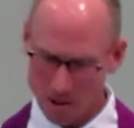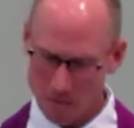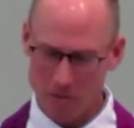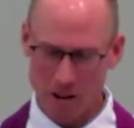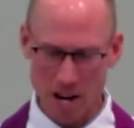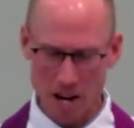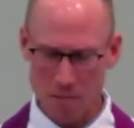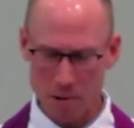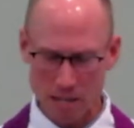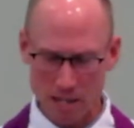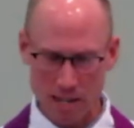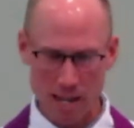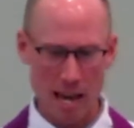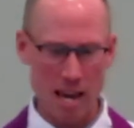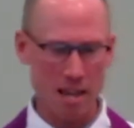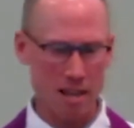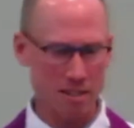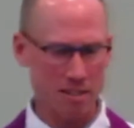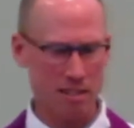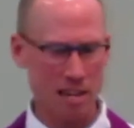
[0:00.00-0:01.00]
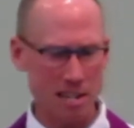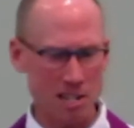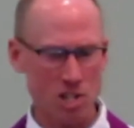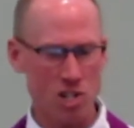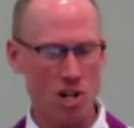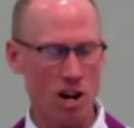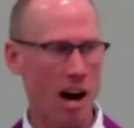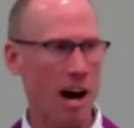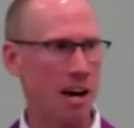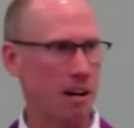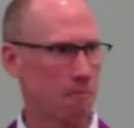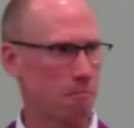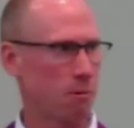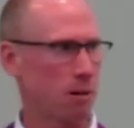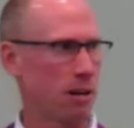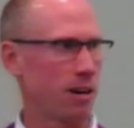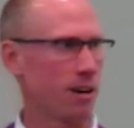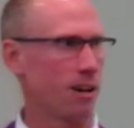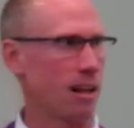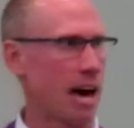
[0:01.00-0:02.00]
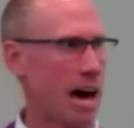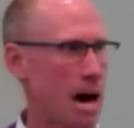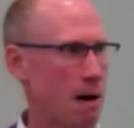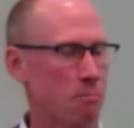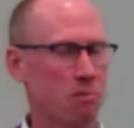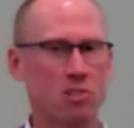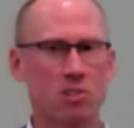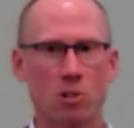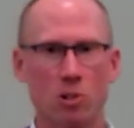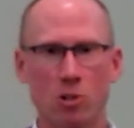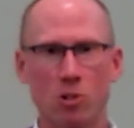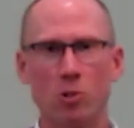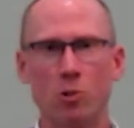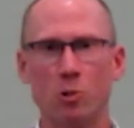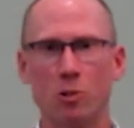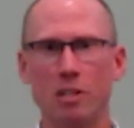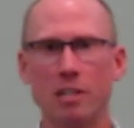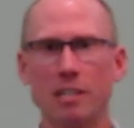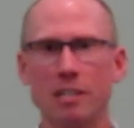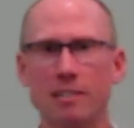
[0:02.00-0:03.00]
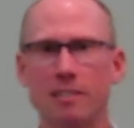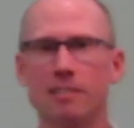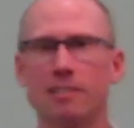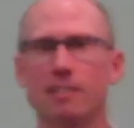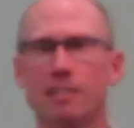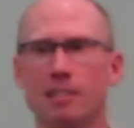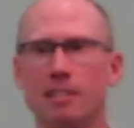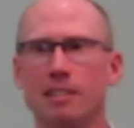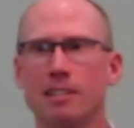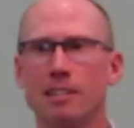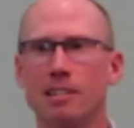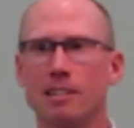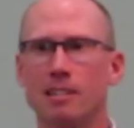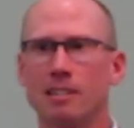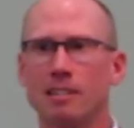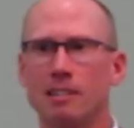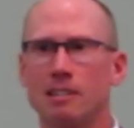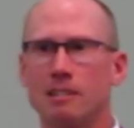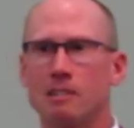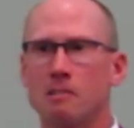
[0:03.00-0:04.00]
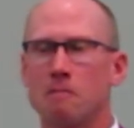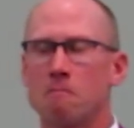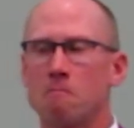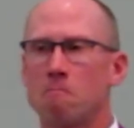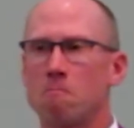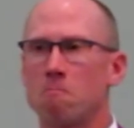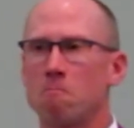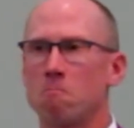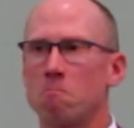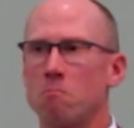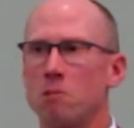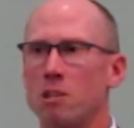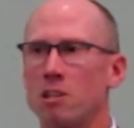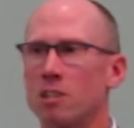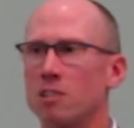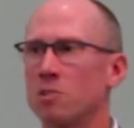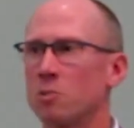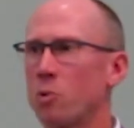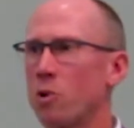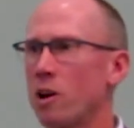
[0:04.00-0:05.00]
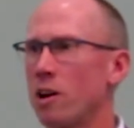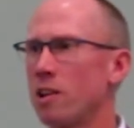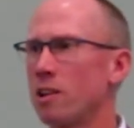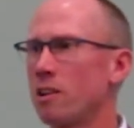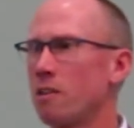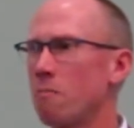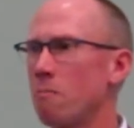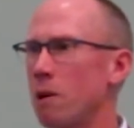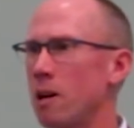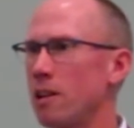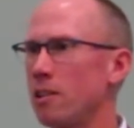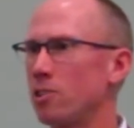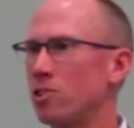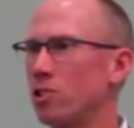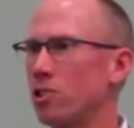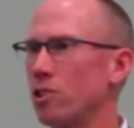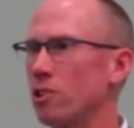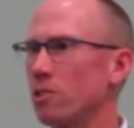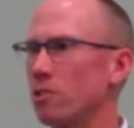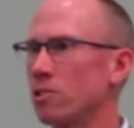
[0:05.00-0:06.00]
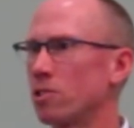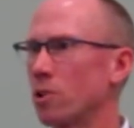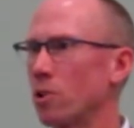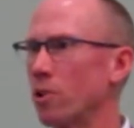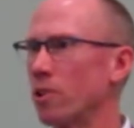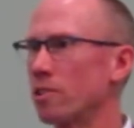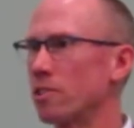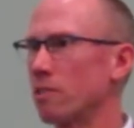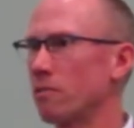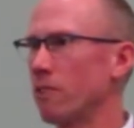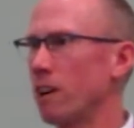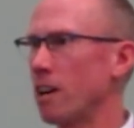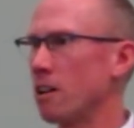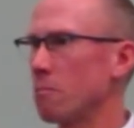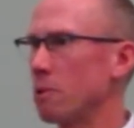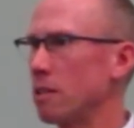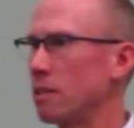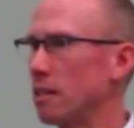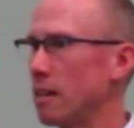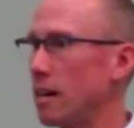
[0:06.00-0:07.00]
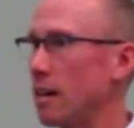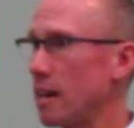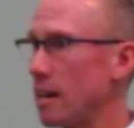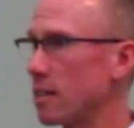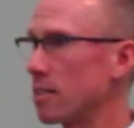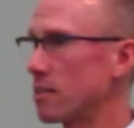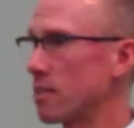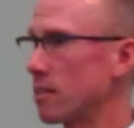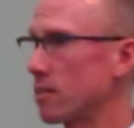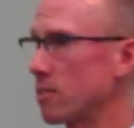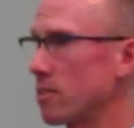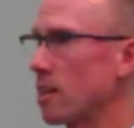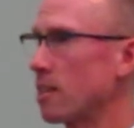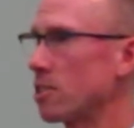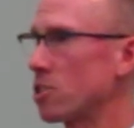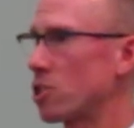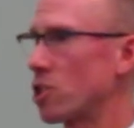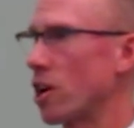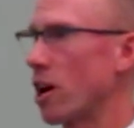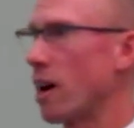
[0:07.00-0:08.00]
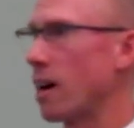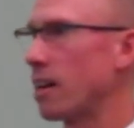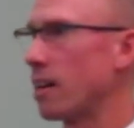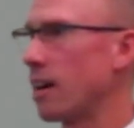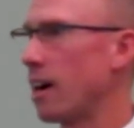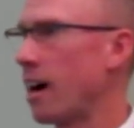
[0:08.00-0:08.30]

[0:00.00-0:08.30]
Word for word: Vitamin D, the sunshine pill, absolutely. Because one major source of vitamin D is the sunshine,